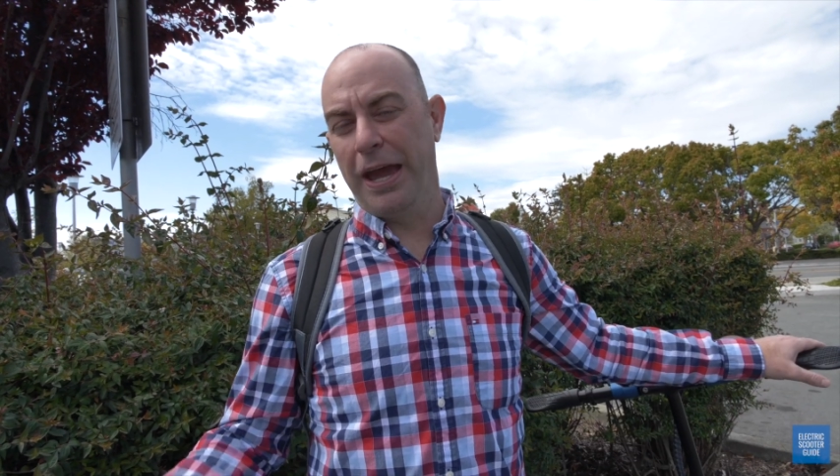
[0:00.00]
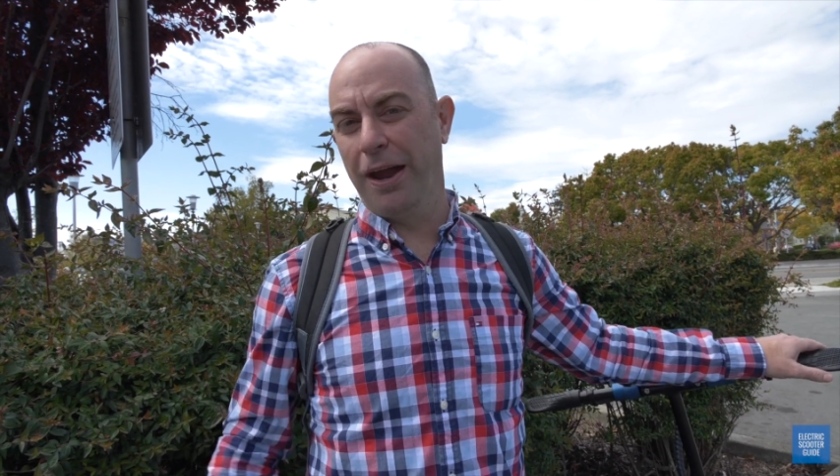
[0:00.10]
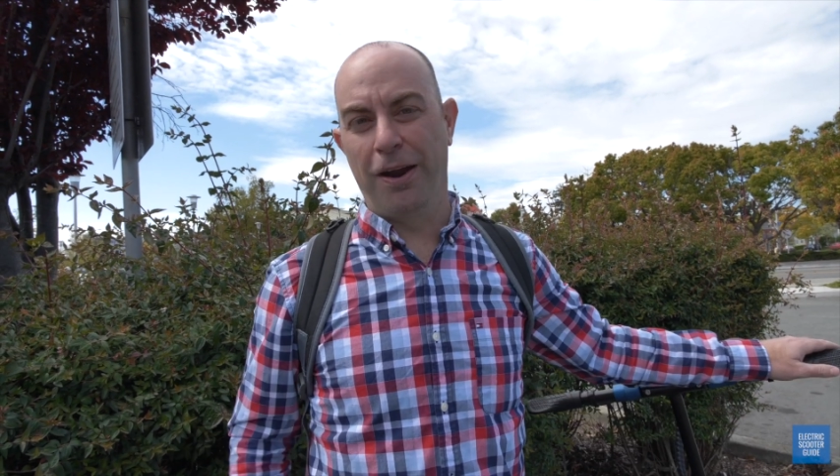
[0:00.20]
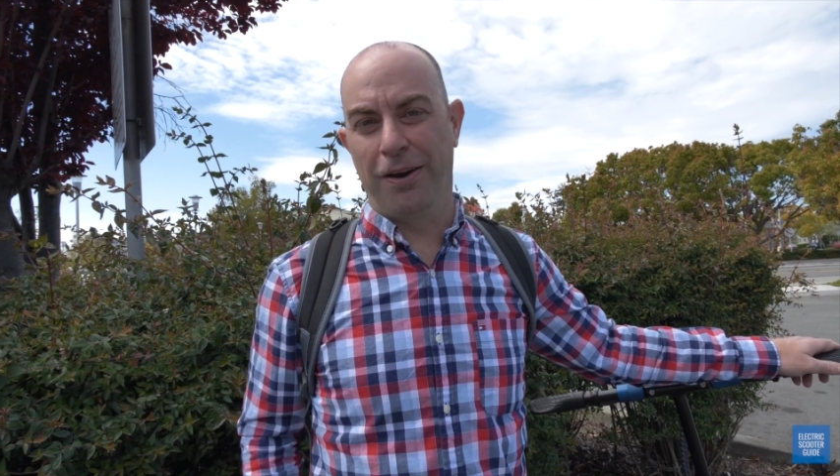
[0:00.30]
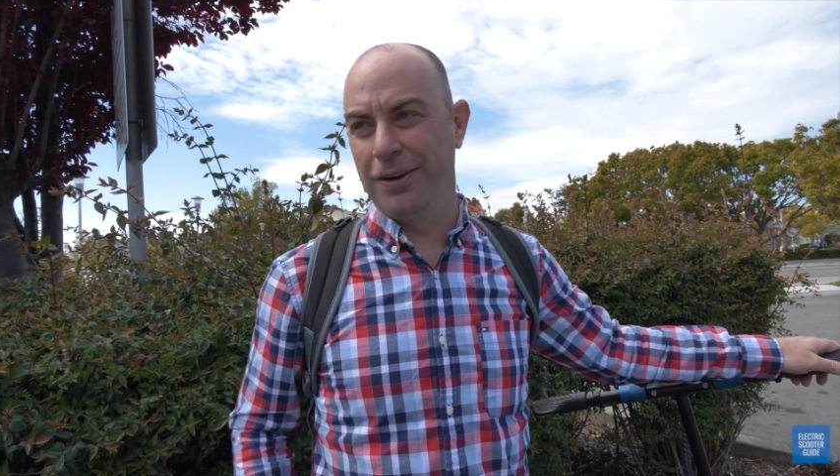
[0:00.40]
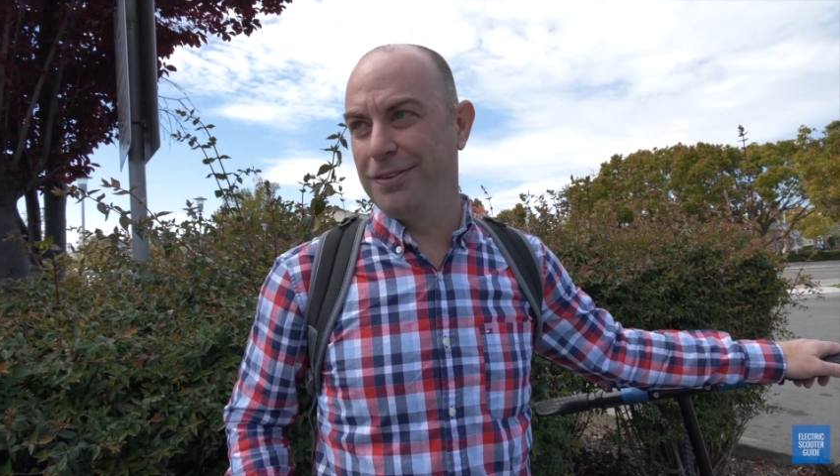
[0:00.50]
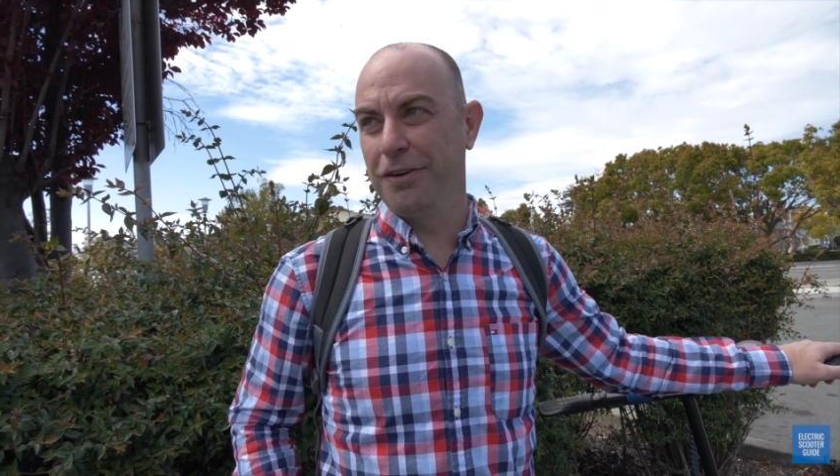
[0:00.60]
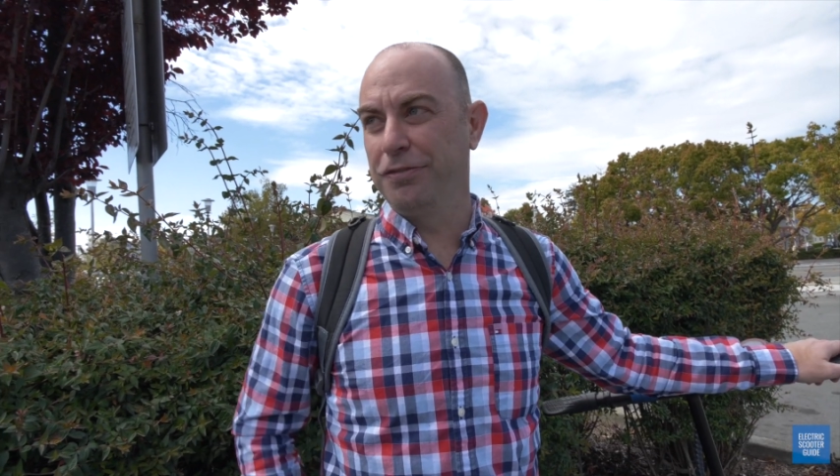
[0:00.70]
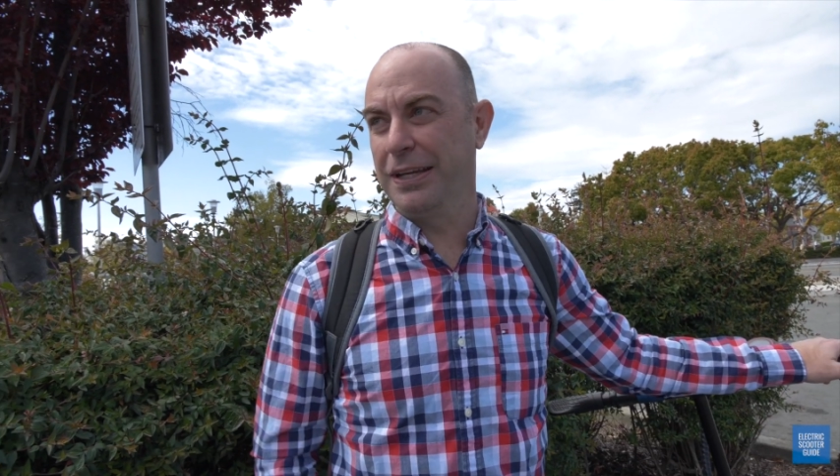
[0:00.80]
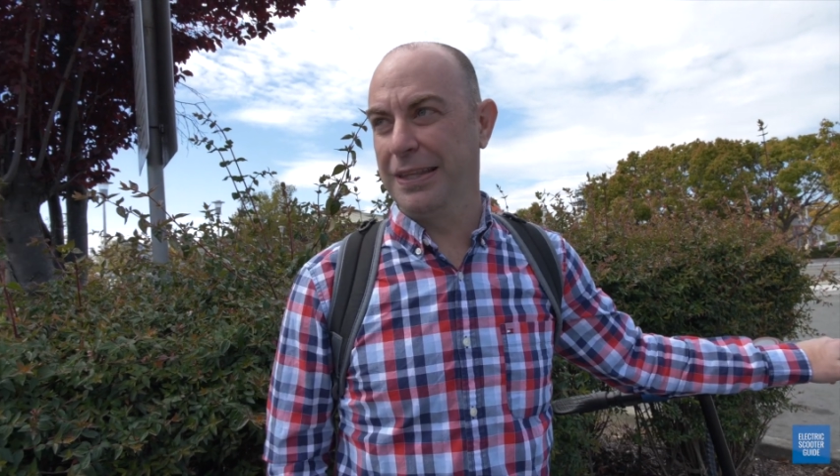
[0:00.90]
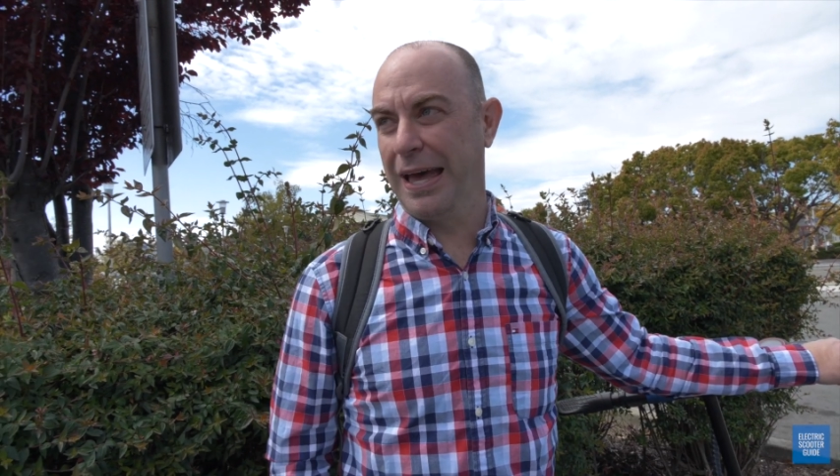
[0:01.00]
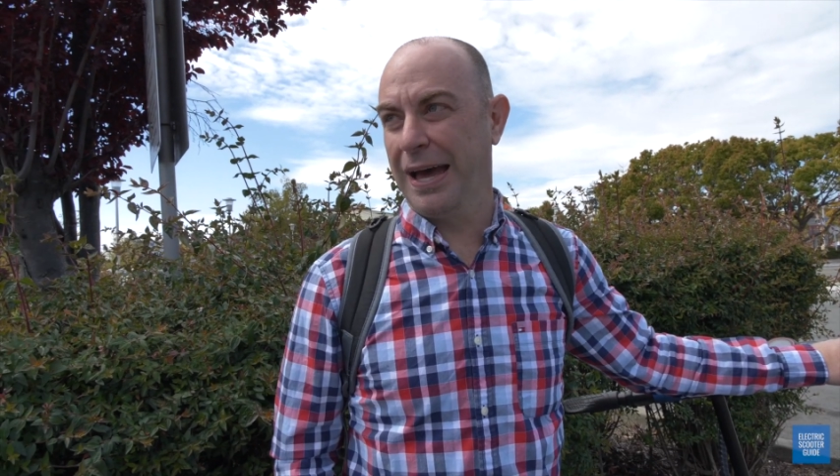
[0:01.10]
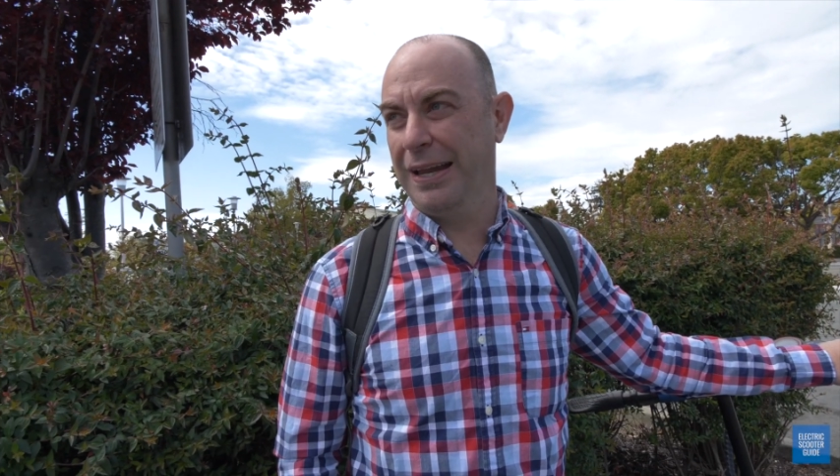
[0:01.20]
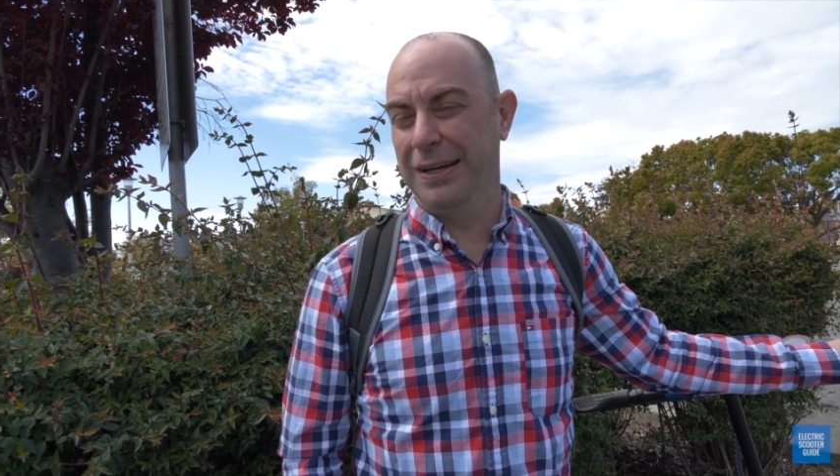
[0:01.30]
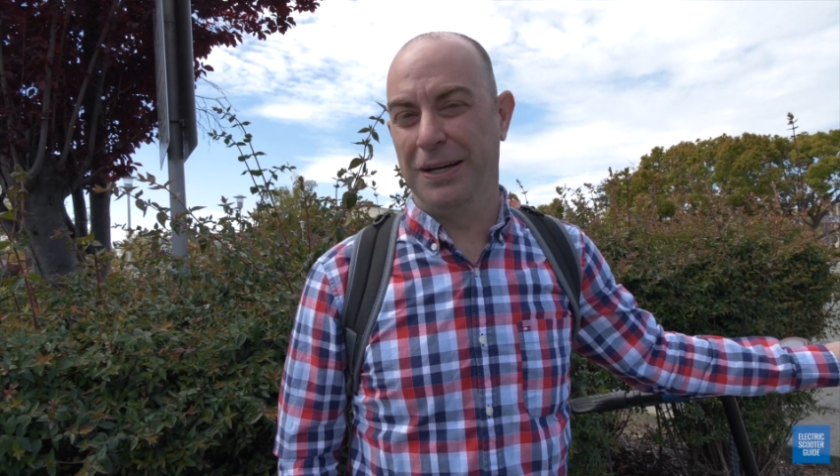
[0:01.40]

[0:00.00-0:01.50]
air and stuff like that.